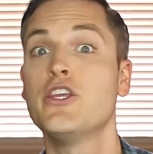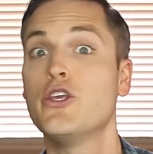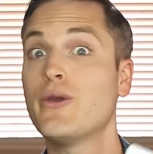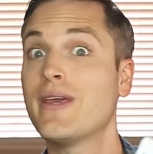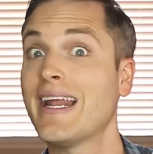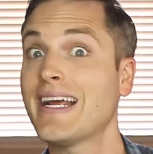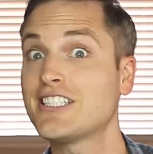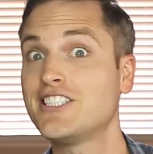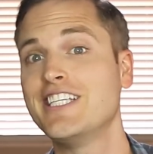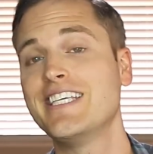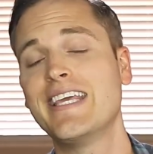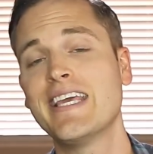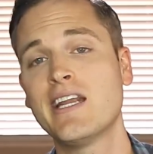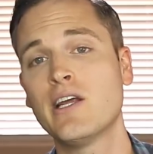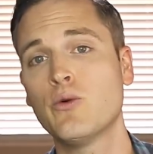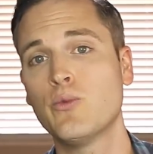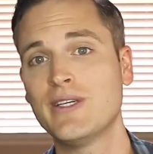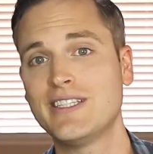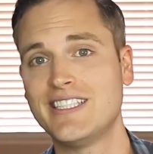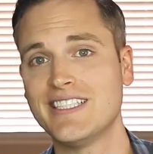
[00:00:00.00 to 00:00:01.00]
You can actually get
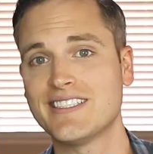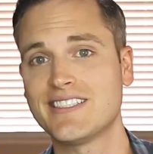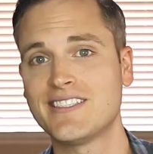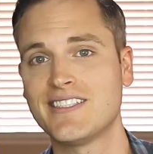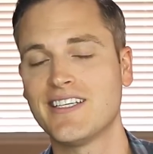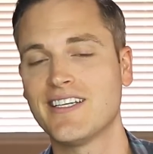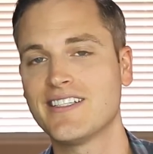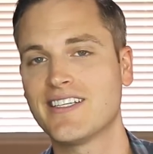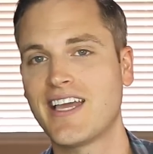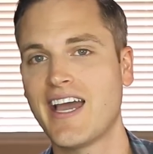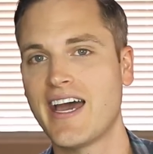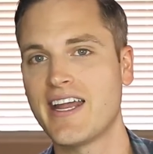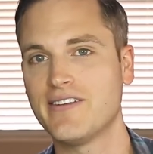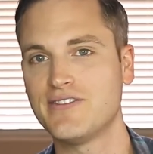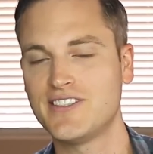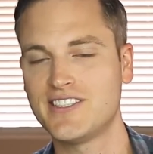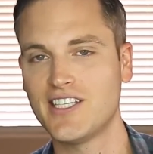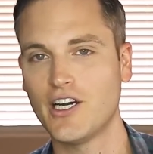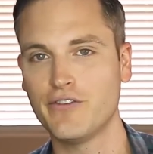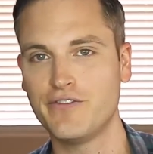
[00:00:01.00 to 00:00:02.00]
it with this kind
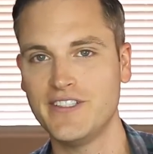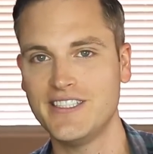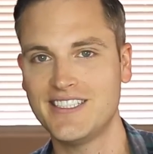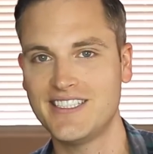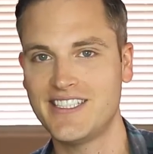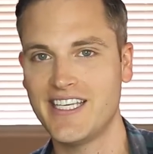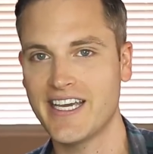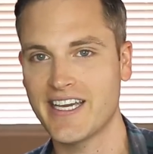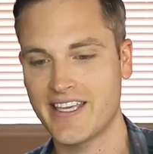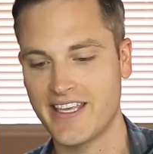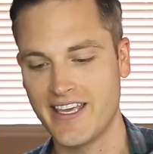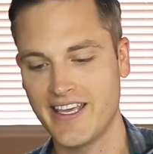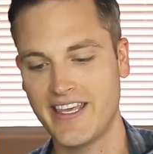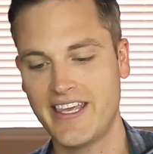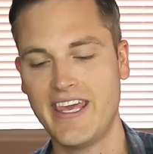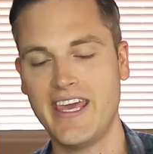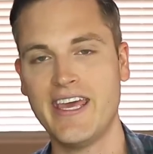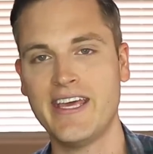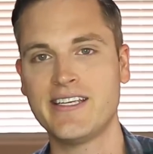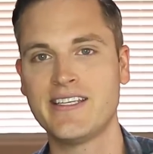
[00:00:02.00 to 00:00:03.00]
of selfie stick
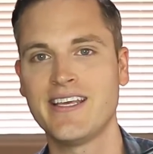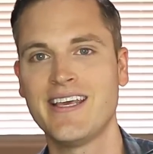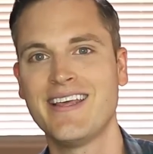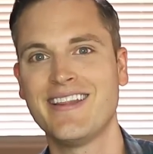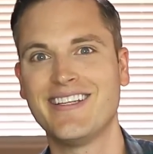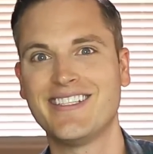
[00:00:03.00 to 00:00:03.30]
kit.